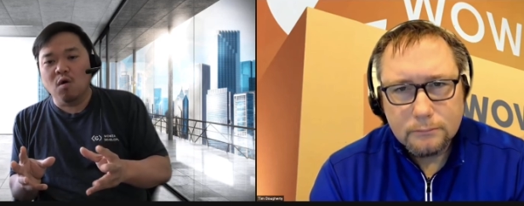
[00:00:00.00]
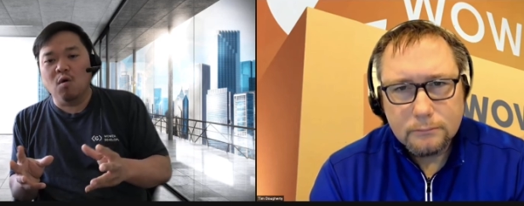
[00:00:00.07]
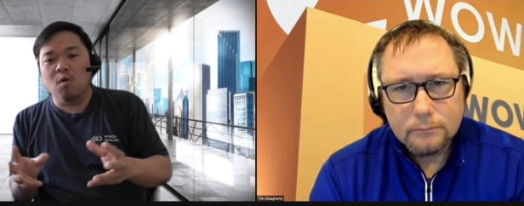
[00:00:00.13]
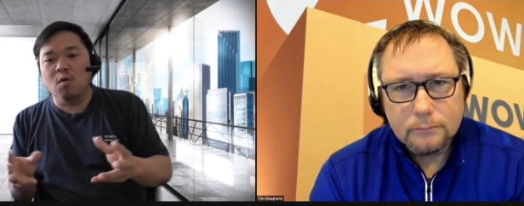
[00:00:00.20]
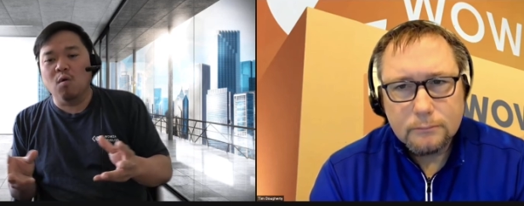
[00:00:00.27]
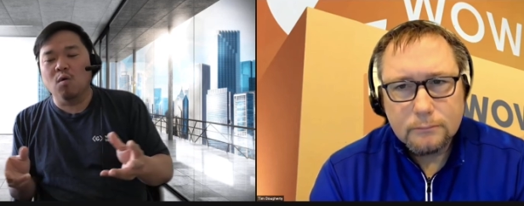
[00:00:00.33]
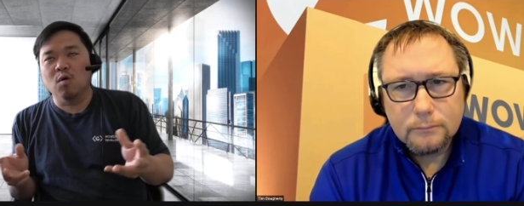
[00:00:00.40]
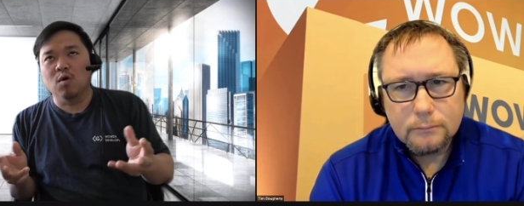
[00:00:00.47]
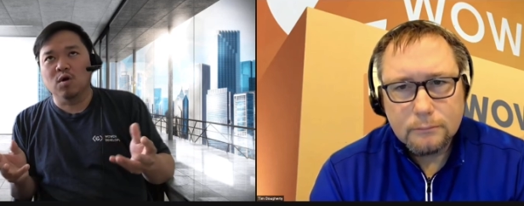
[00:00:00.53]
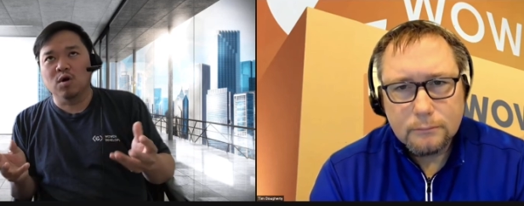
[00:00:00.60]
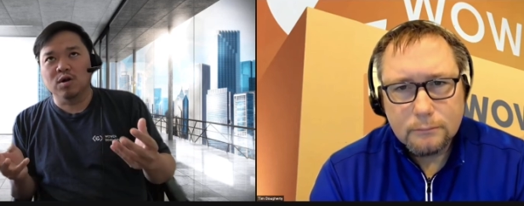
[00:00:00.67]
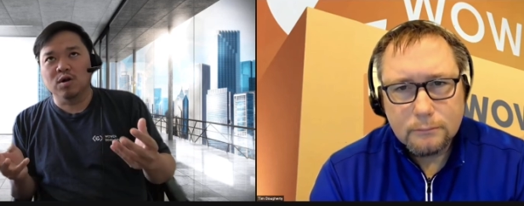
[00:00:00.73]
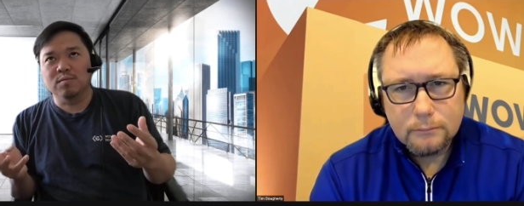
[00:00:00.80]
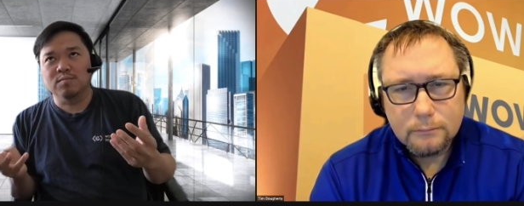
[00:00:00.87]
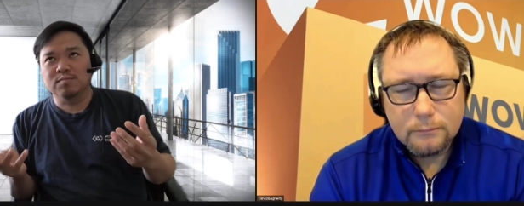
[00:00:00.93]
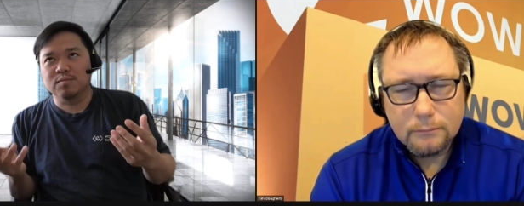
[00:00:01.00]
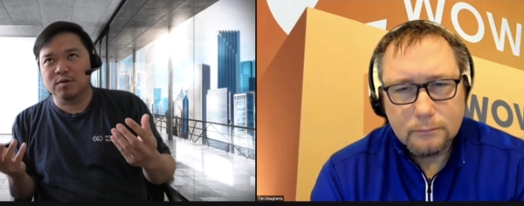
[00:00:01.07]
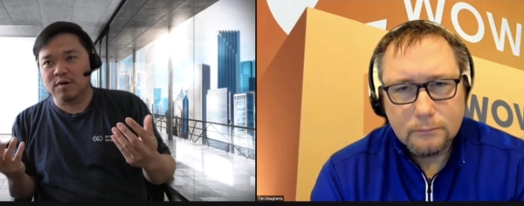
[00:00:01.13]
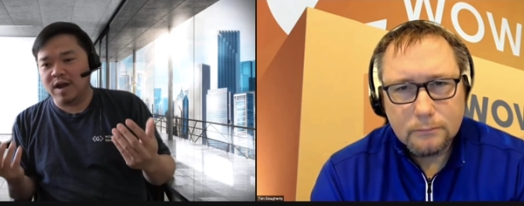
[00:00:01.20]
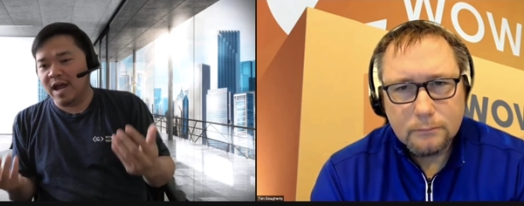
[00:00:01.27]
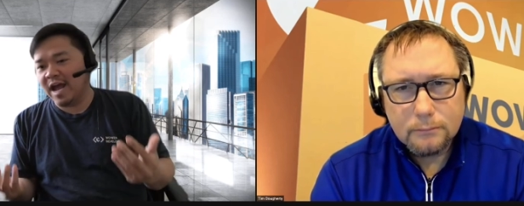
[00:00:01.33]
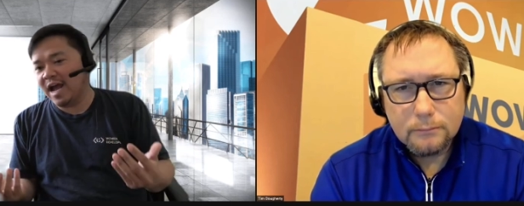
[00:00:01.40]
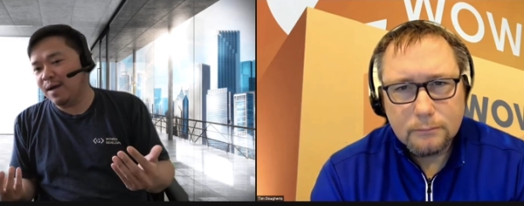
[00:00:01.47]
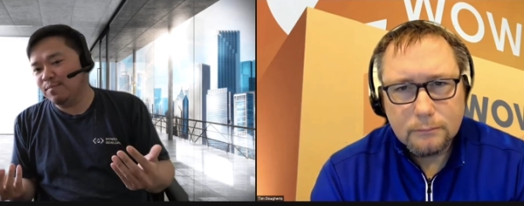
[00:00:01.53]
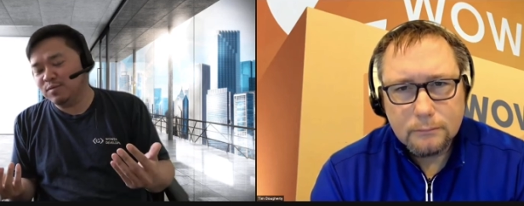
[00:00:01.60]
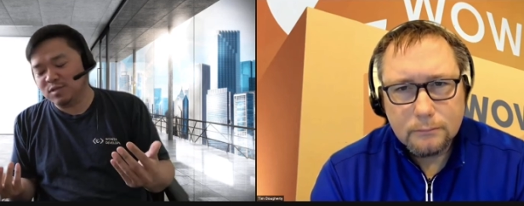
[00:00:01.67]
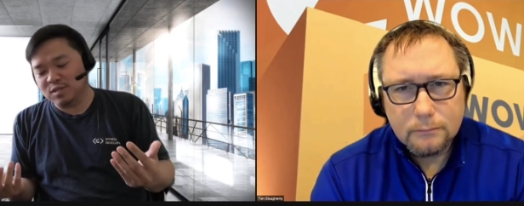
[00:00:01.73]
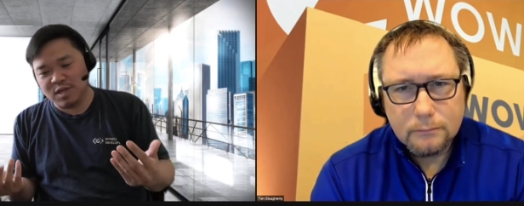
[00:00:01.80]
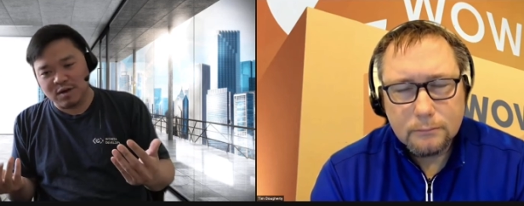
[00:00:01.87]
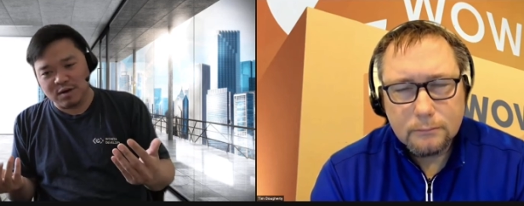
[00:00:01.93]
Speaker 1: or
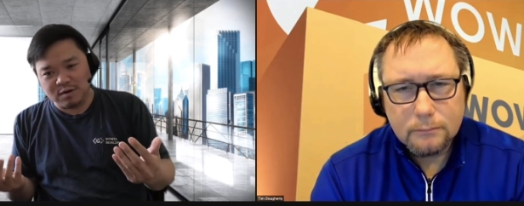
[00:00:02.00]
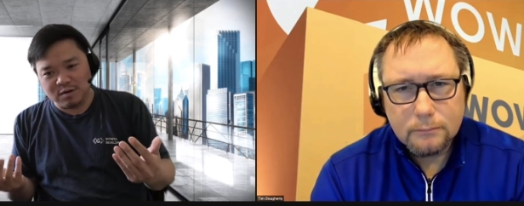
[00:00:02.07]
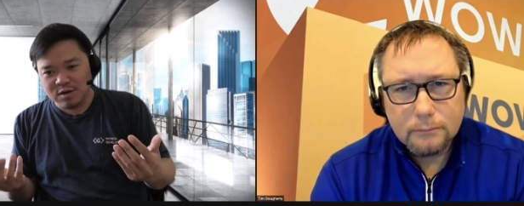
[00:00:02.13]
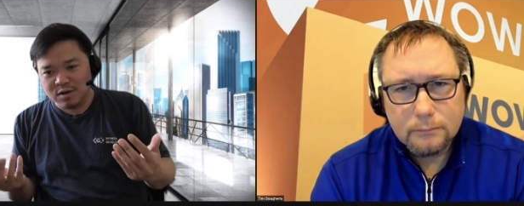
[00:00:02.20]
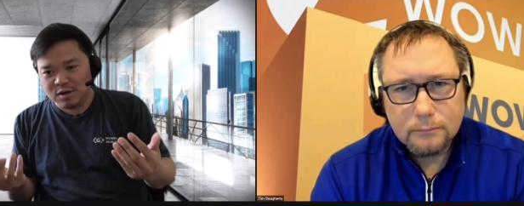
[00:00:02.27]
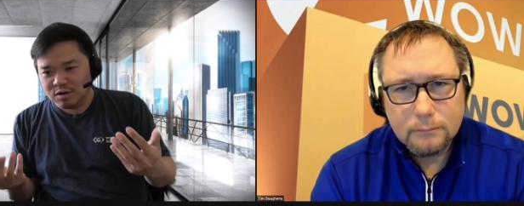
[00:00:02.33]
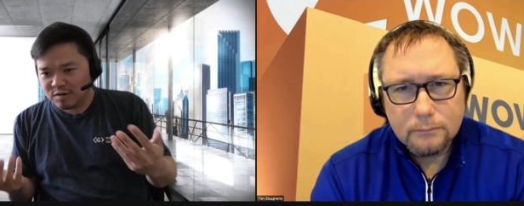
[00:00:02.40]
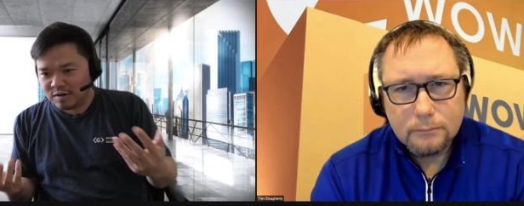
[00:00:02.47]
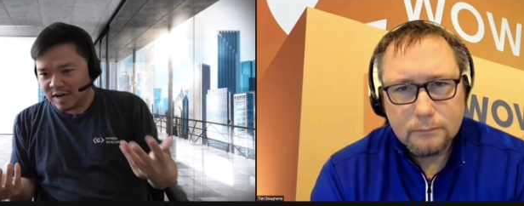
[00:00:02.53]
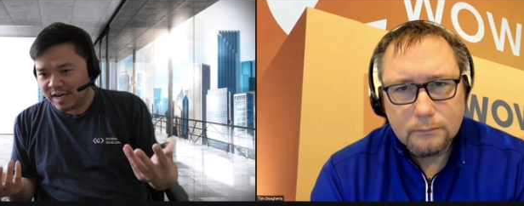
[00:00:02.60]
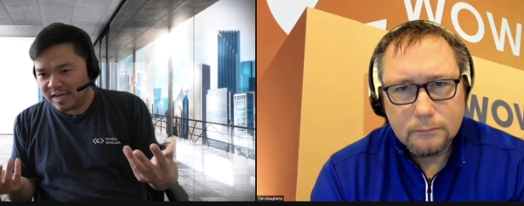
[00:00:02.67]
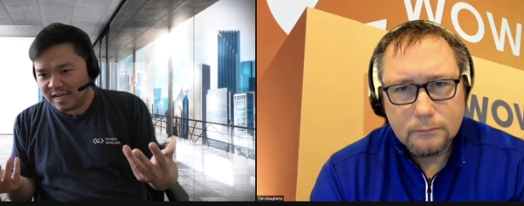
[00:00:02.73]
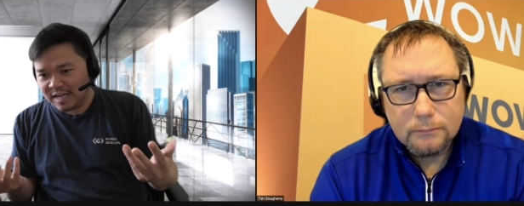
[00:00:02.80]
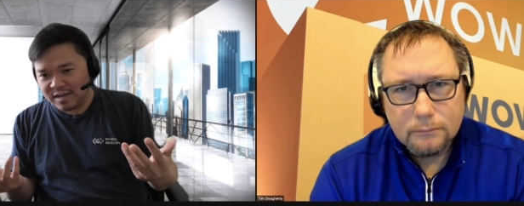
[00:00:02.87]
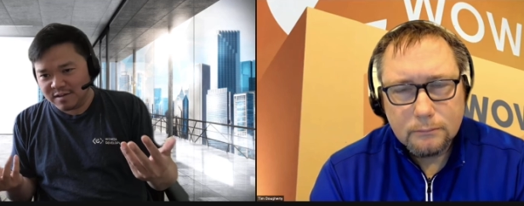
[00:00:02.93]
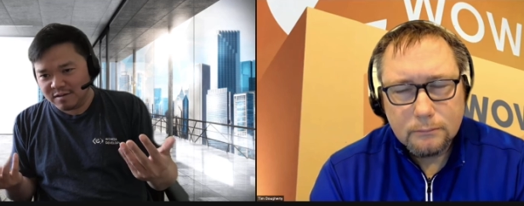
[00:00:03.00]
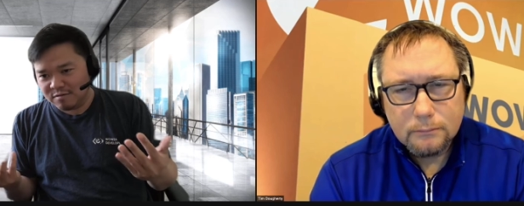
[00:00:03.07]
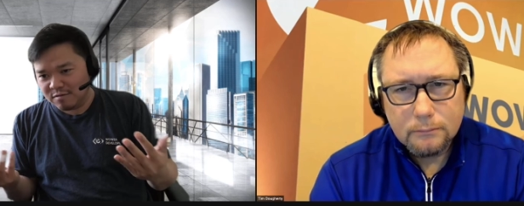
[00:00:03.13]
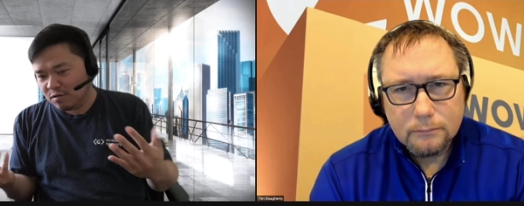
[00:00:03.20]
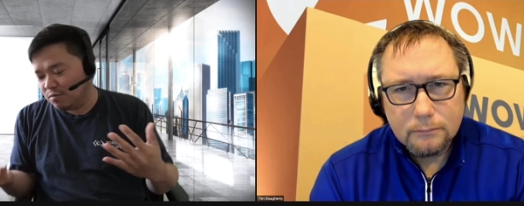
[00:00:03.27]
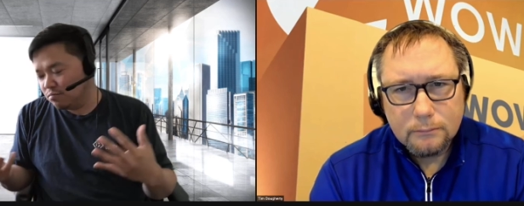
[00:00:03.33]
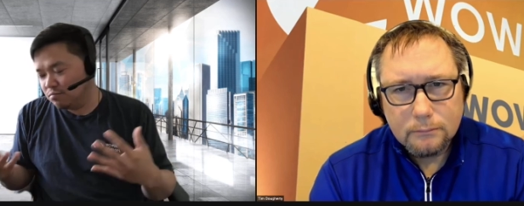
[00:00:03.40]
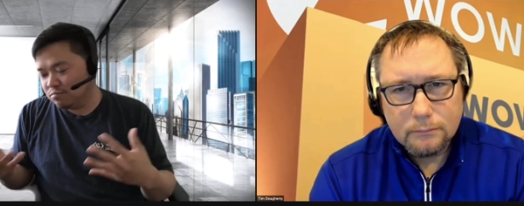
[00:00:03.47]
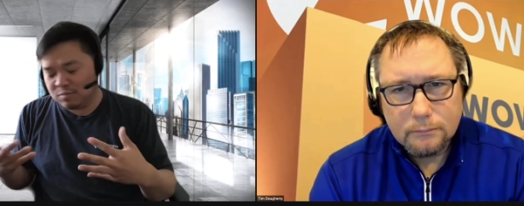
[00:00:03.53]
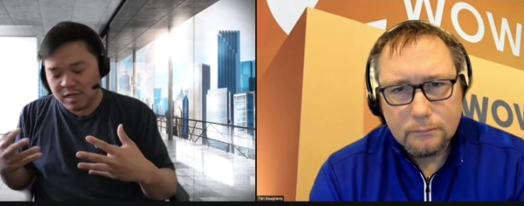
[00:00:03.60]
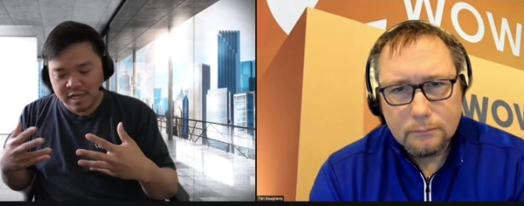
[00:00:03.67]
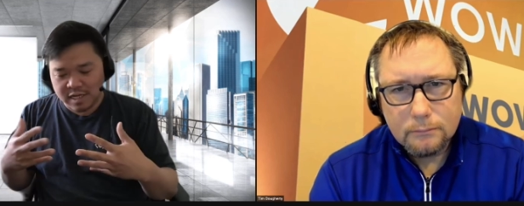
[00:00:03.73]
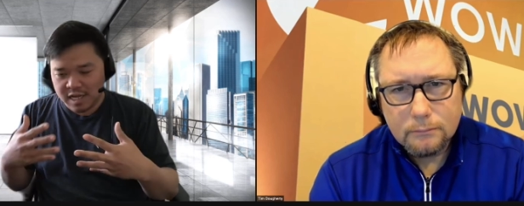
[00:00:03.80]
perhaps they're creating their own like